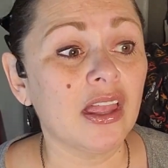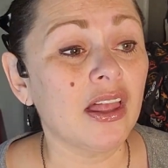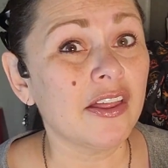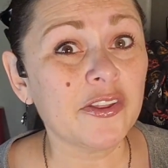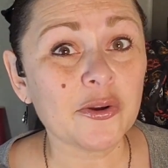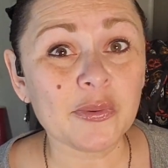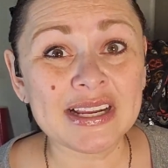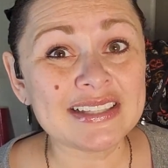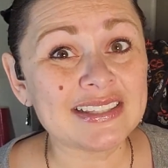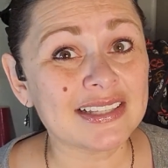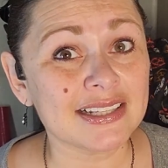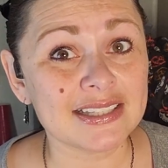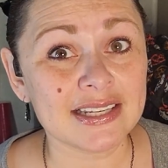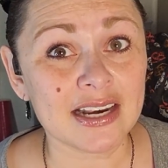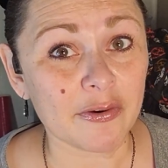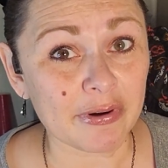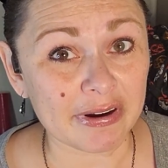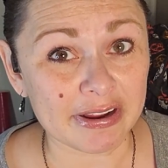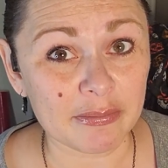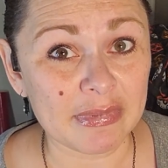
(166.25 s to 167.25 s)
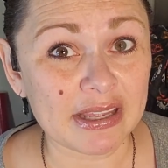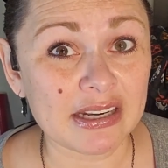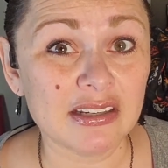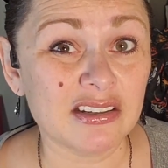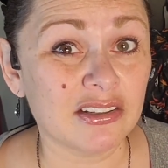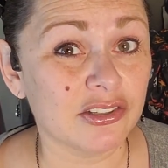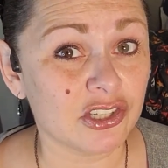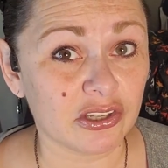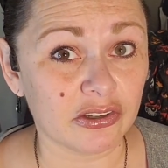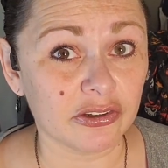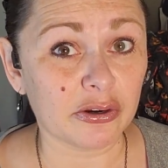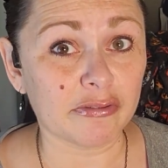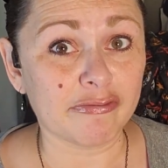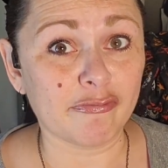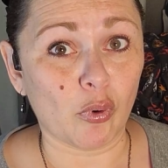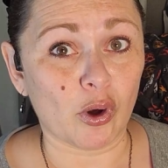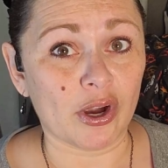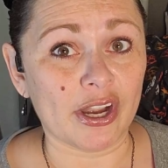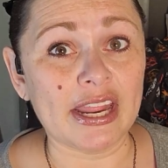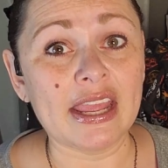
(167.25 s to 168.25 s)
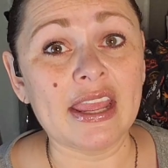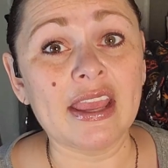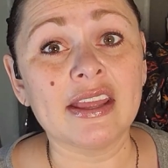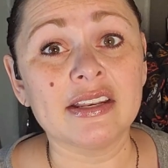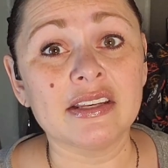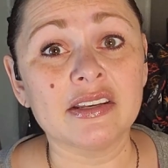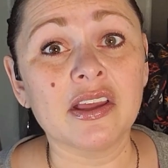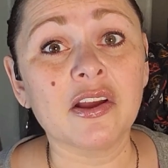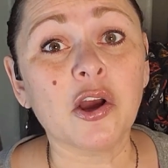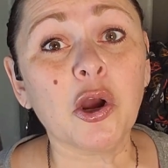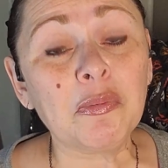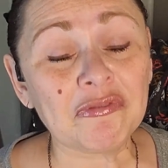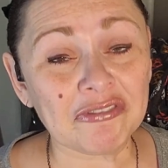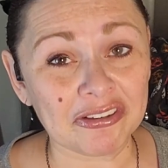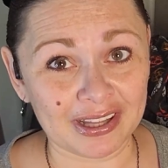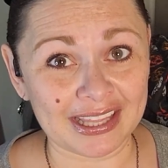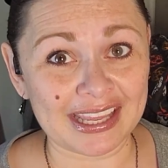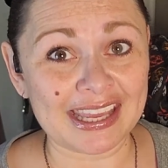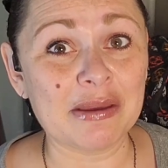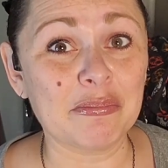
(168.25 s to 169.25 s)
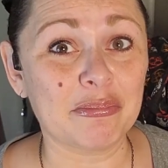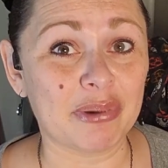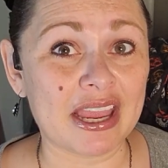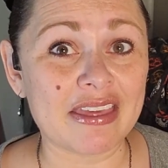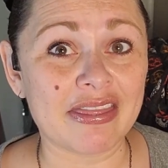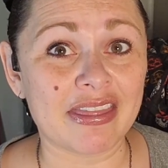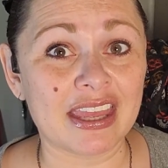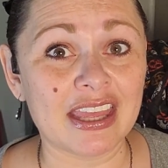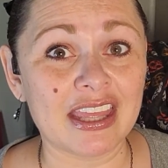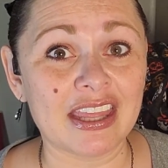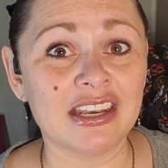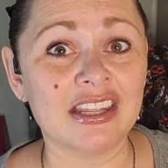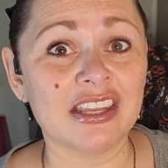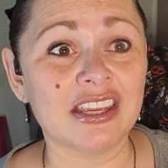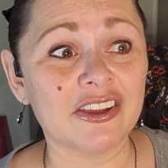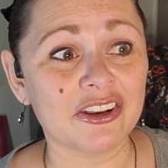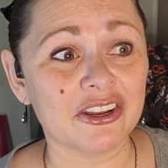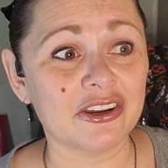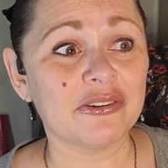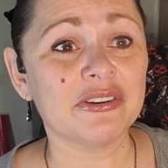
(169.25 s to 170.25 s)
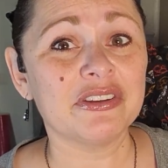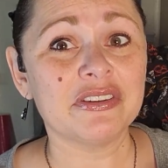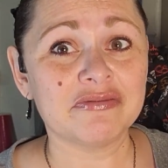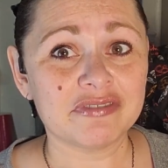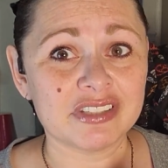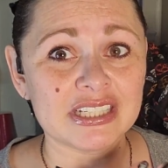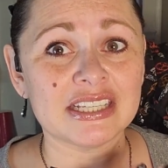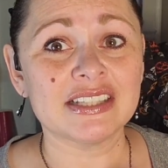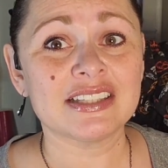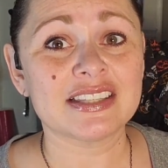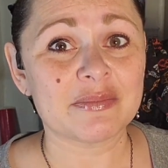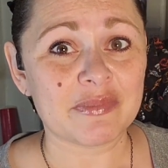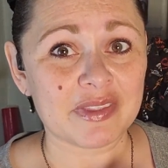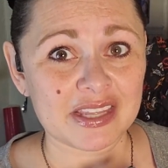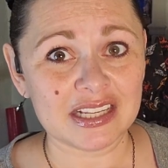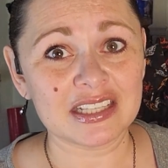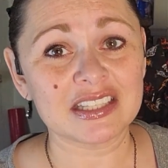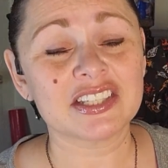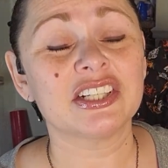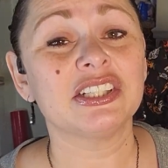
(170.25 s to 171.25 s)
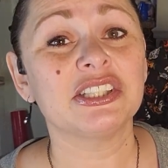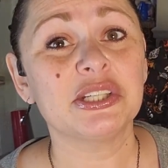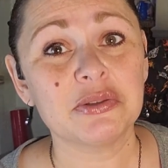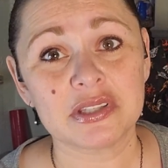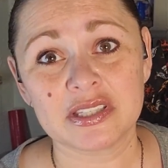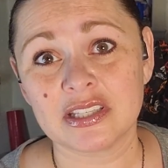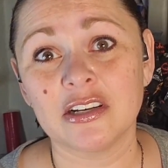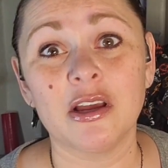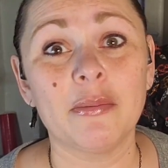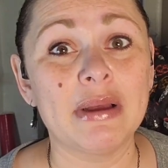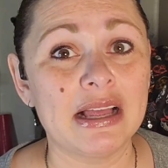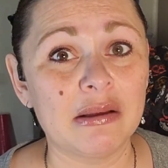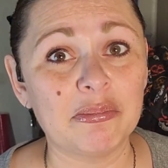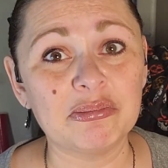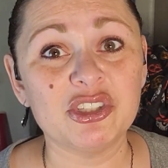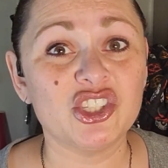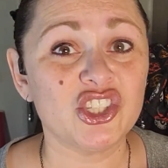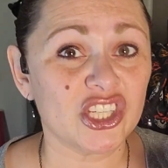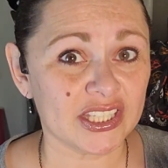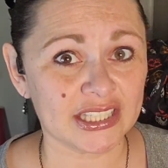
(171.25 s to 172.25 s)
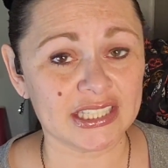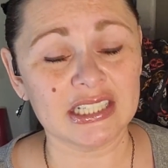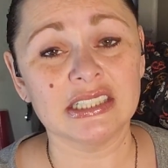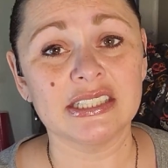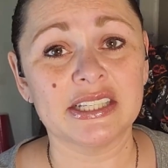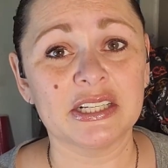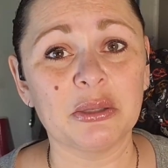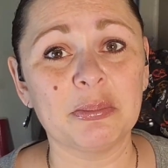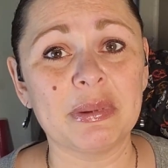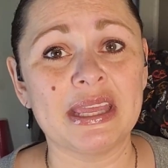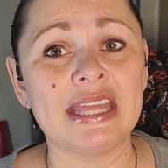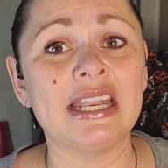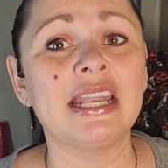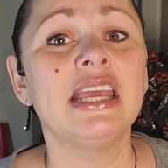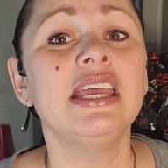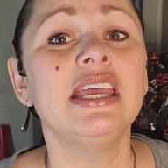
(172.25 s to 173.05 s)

Otherwise, it's not recommended until you're 40. And hopefully by then, you've done some things to loosen them up just a little bit